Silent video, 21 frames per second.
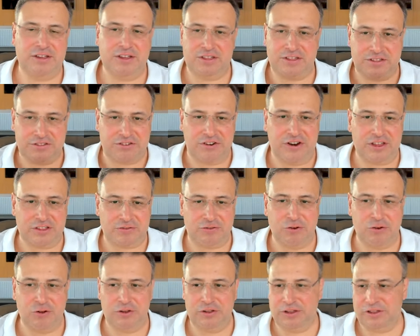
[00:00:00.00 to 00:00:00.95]

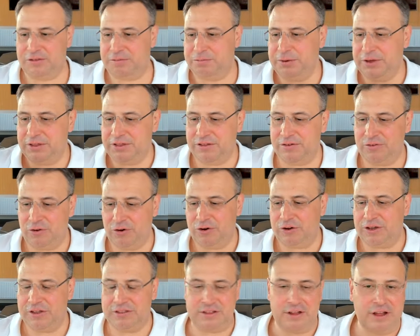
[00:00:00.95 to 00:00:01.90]
stressful, it's busy work,
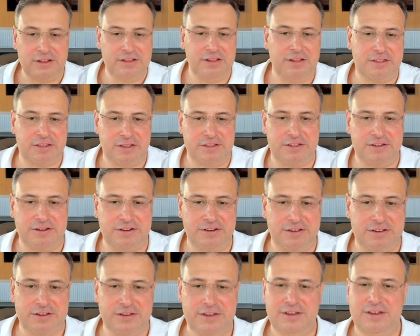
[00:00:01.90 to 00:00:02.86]
it's
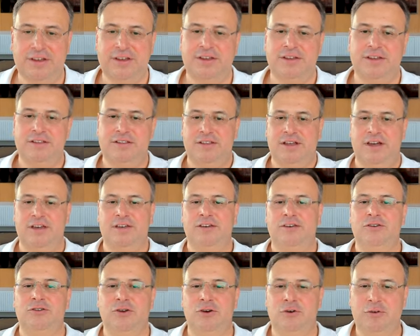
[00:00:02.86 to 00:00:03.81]
unnecessary. Like
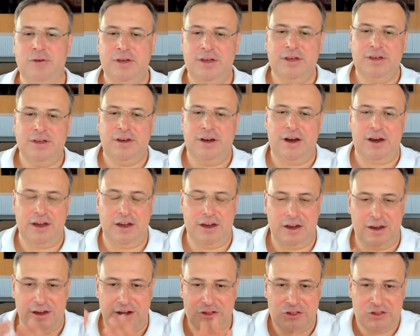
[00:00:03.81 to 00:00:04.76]

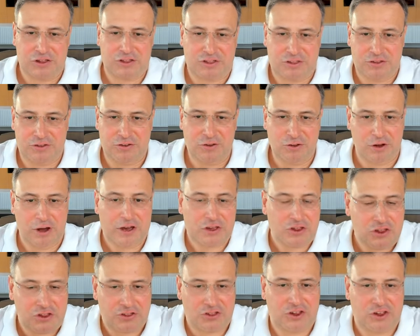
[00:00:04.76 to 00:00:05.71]
I
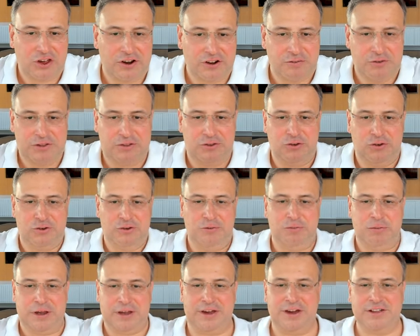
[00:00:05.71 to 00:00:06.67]
just shared with you
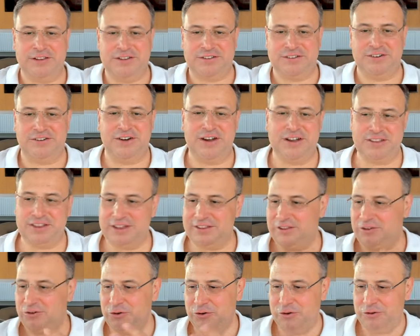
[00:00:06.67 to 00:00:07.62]
my calendar, right? And
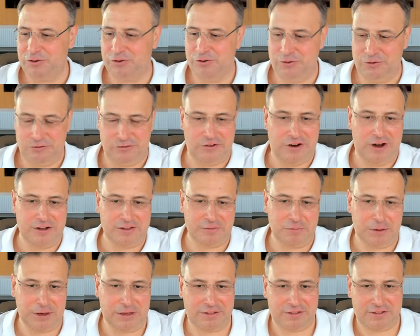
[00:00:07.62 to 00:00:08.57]
you found
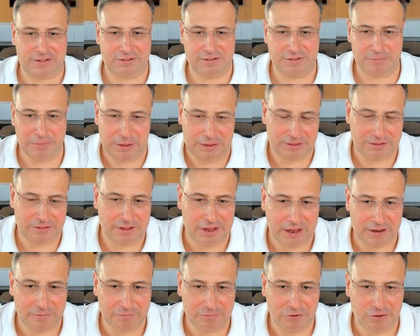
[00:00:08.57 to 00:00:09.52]
the best
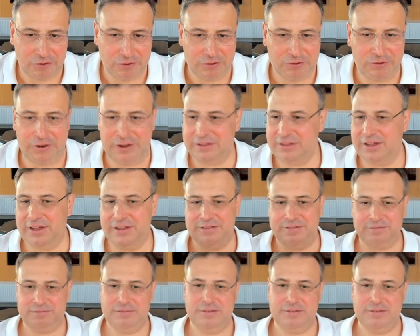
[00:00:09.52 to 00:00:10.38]
time for you, and then